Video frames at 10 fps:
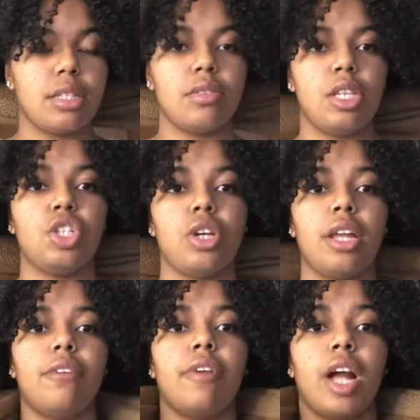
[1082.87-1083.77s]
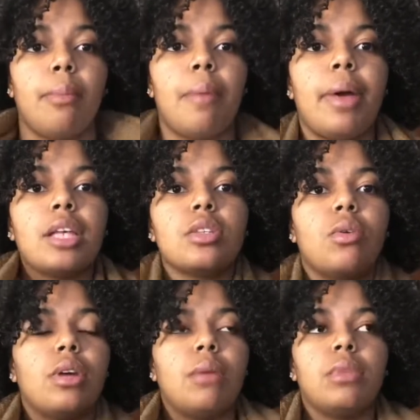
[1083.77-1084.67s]
to figure out my
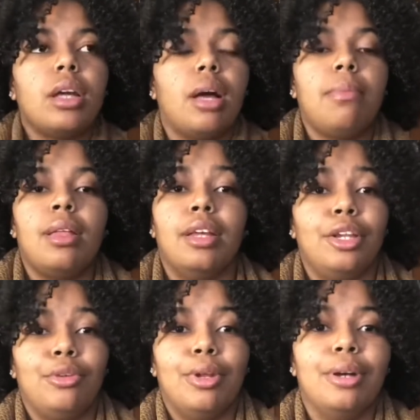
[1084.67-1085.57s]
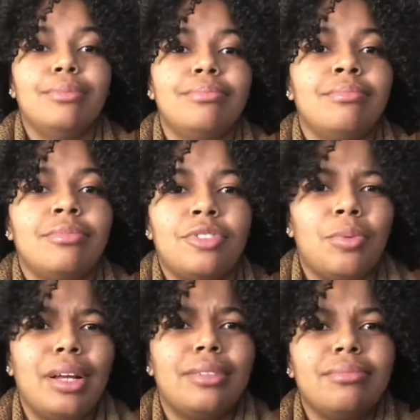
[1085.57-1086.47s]
passcode. And I'm like, I'm not letting you know. For
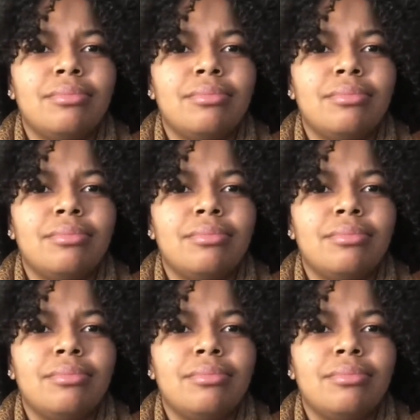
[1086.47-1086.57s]
what?